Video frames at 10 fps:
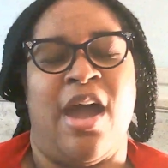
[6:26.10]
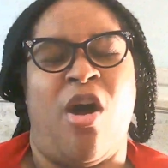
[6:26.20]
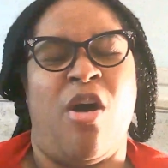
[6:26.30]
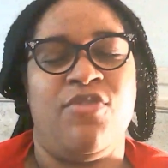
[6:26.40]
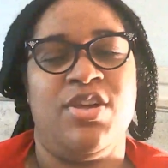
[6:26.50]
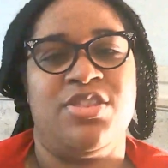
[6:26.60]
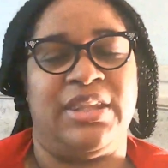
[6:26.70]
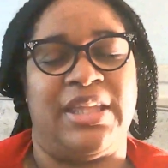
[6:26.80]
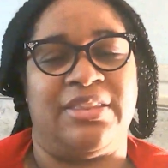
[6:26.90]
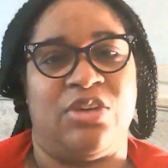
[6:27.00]
all
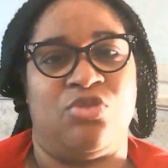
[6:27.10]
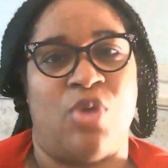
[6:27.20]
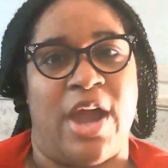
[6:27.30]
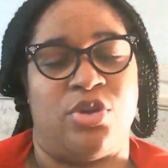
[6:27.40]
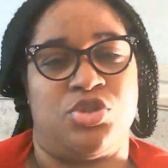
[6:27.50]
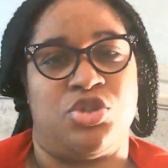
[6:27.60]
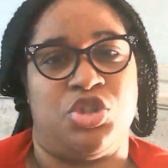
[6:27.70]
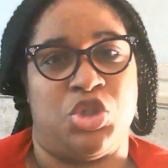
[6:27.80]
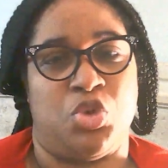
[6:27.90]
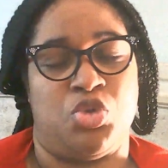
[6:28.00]
everything that the writers
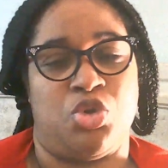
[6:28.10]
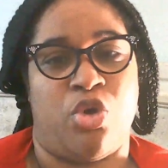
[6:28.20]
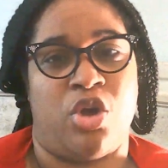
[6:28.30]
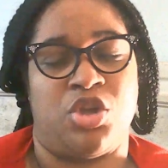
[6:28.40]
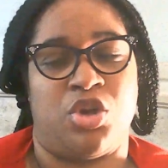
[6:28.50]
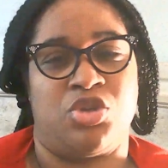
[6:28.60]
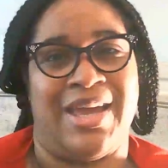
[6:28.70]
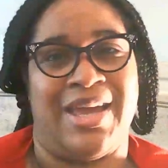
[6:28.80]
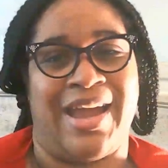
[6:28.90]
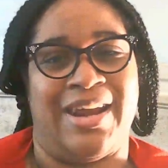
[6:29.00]
do during their
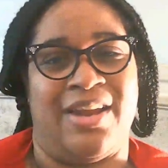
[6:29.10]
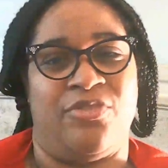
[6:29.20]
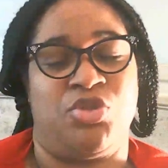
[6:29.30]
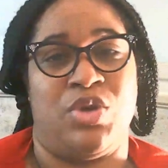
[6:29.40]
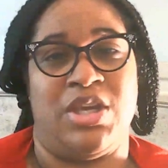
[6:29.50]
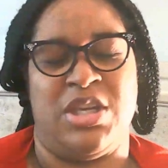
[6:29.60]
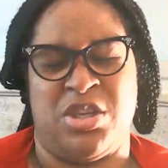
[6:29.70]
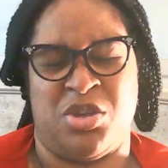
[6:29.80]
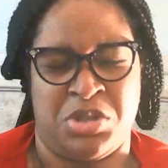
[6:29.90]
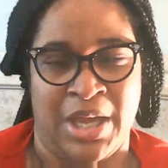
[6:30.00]
t- kind of three
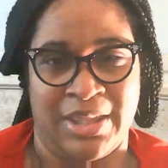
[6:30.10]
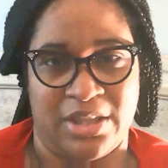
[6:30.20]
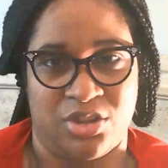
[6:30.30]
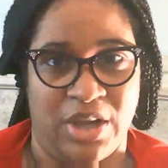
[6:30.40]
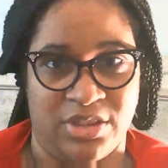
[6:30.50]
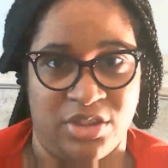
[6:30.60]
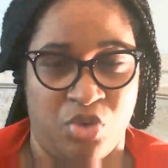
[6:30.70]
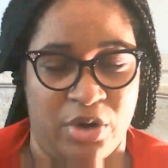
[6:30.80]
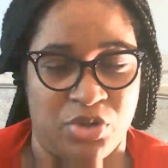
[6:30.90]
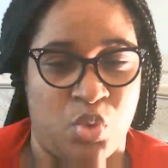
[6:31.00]
years that they're in the
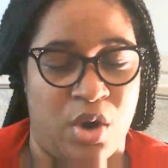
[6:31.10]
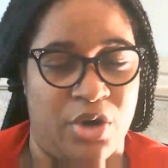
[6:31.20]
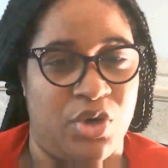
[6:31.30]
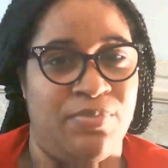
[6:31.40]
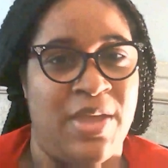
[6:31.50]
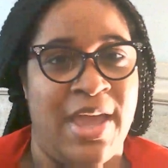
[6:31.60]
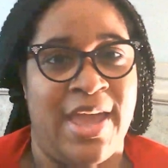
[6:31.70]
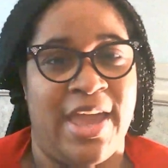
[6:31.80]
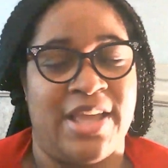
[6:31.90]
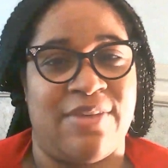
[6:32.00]
Rider's Squadron
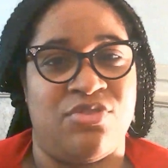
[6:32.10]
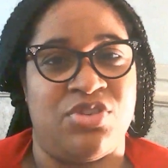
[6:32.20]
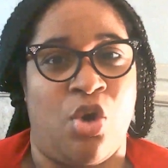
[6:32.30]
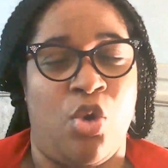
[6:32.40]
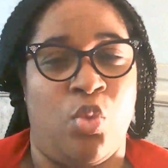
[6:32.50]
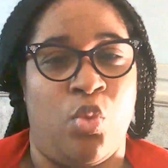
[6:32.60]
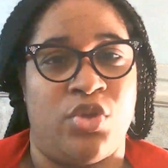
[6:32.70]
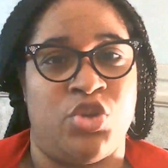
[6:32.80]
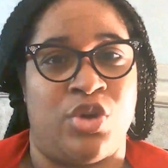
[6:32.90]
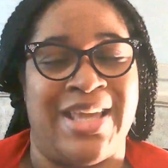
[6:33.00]
is every, all
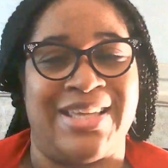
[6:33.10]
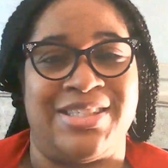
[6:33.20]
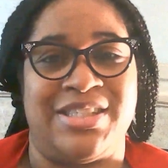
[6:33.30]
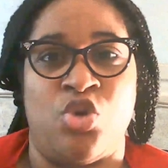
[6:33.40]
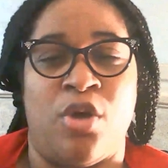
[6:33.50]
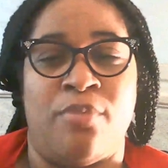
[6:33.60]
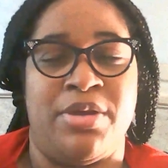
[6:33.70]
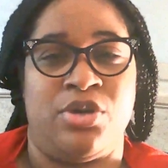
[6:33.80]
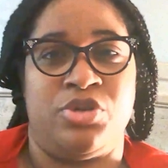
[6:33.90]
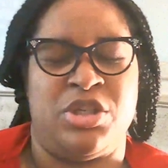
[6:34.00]
you're testing your
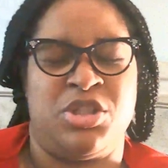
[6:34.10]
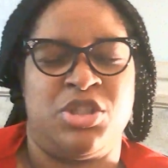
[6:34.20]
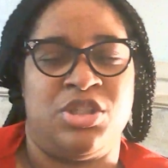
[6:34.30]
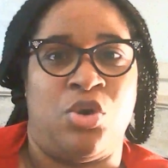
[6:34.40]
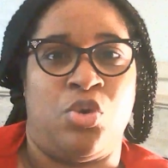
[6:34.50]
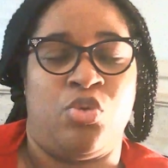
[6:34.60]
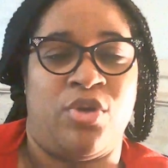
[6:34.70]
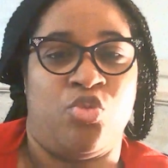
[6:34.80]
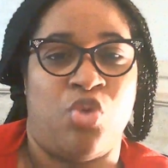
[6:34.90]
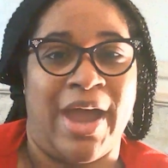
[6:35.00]
abilities to not
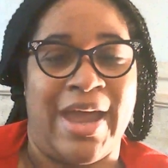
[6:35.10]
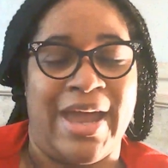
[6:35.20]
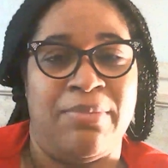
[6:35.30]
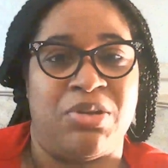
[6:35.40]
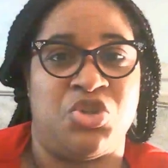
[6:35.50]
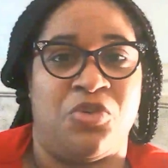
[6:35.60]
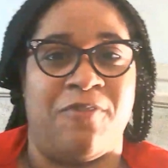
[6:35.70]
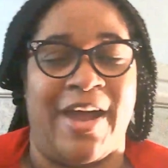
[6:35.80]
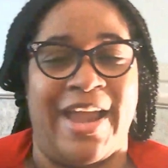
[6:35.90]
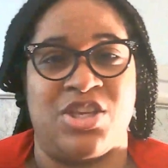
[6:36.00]
only ride but to
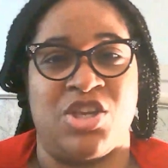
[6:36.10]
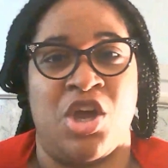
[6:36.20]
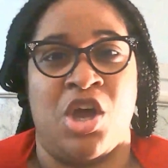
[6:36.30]
fight